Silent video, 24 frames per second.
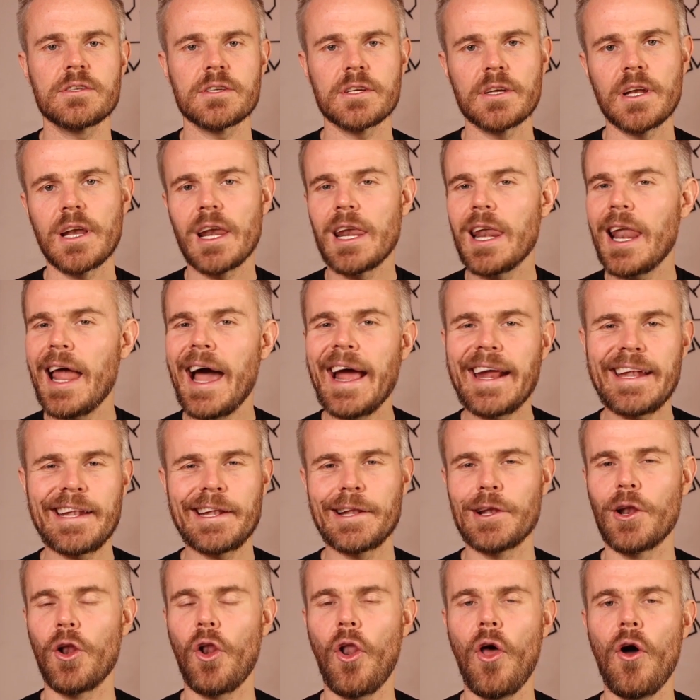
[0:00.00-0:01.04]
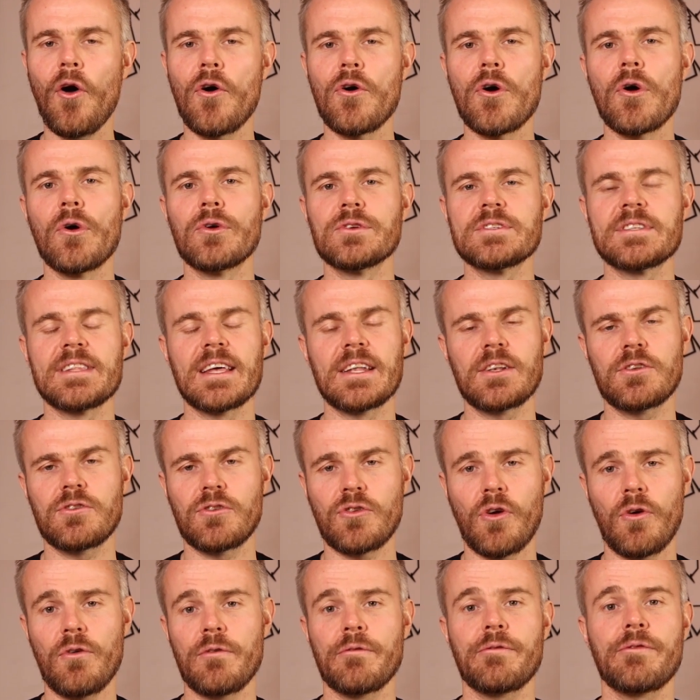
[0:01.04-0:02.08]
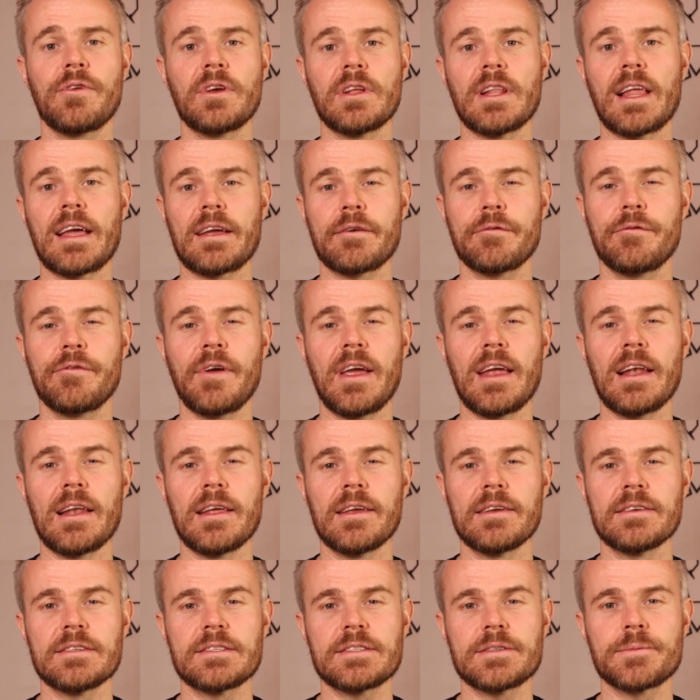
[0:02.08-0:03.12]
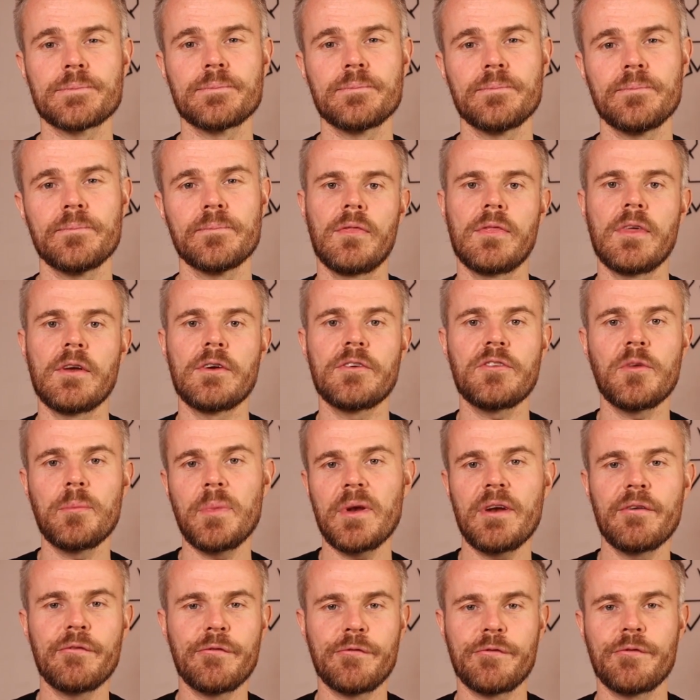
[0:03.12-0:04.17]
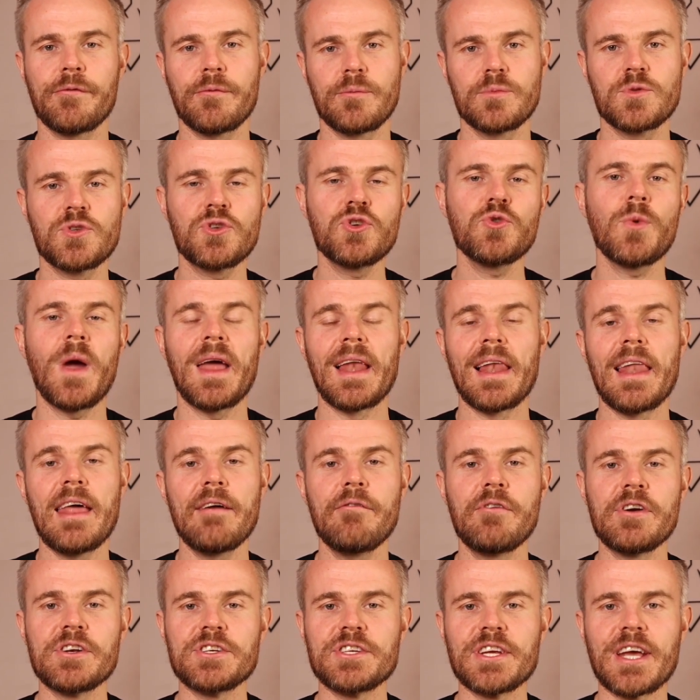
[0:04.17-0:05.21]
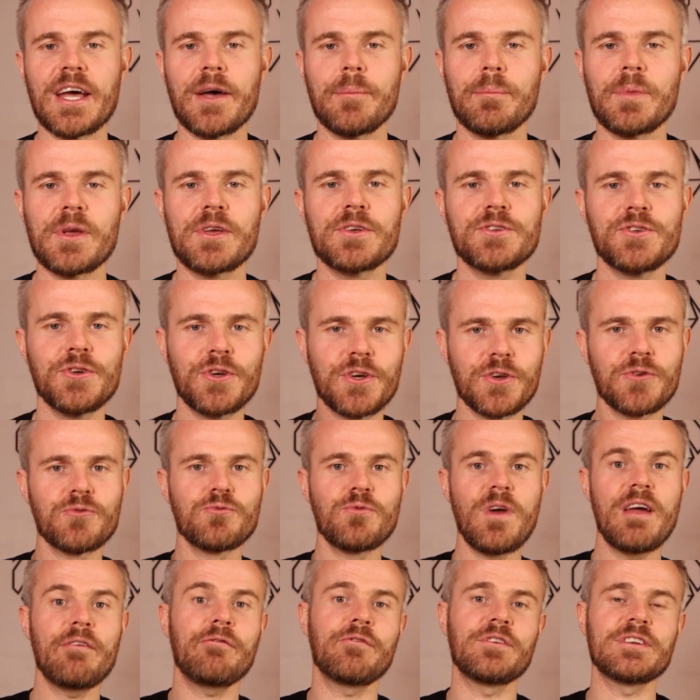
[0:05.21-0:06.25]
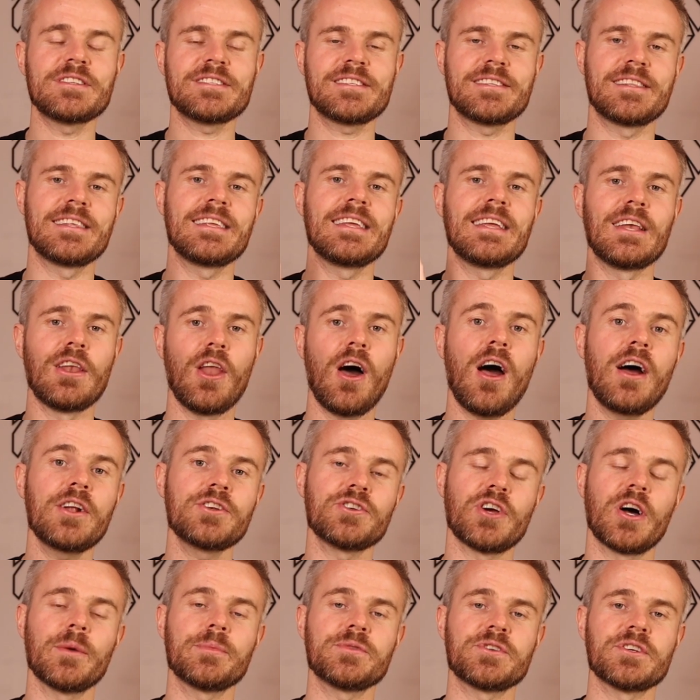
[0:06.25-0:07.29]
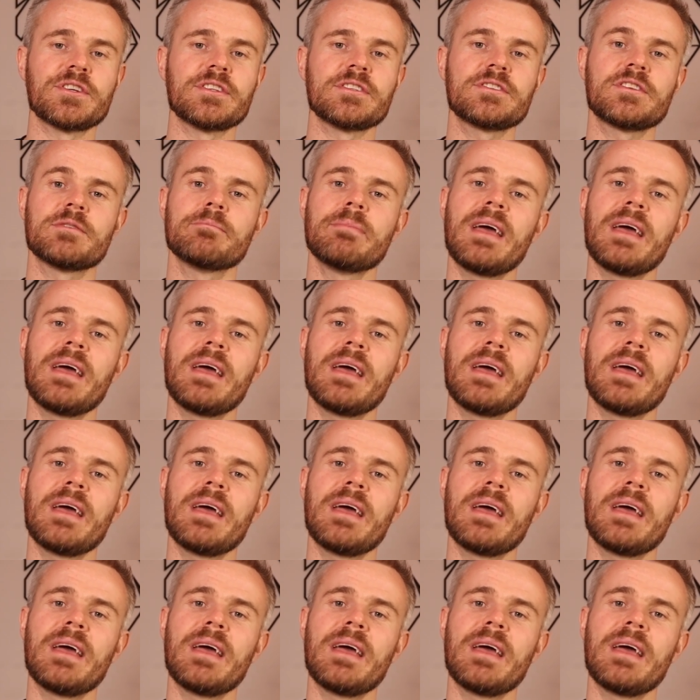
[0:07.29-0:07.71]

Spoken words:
to light lows that don't feel like failures. There's a bit of two-way leverage here because you can reference the large option to